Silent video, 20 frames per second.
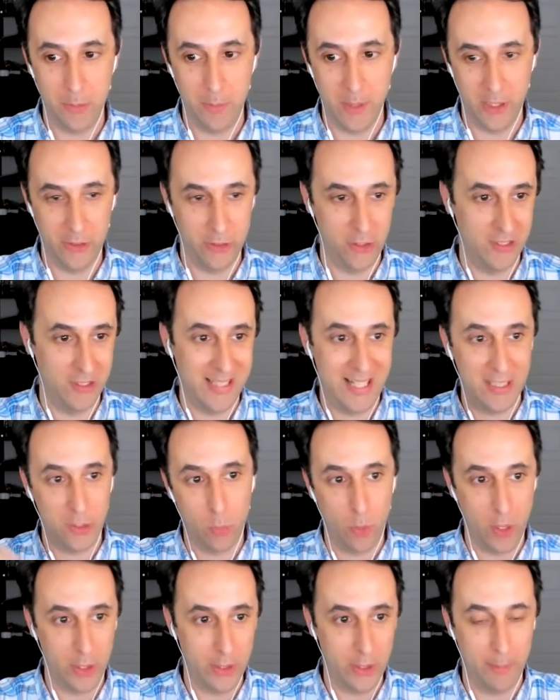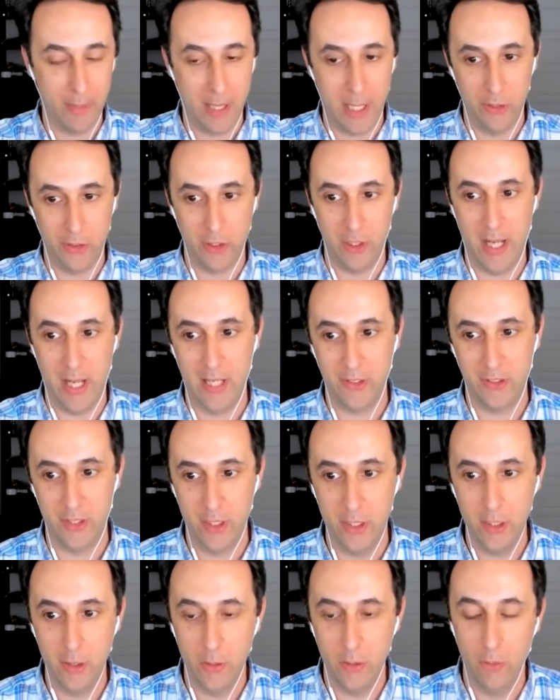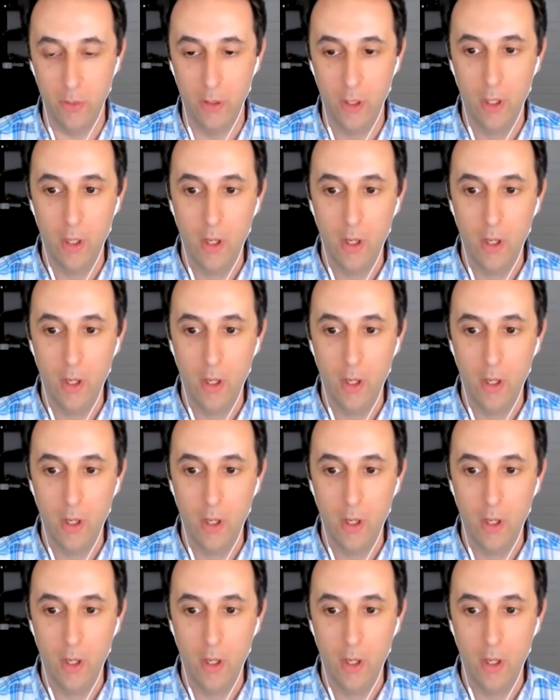because there's less work the browser has to do.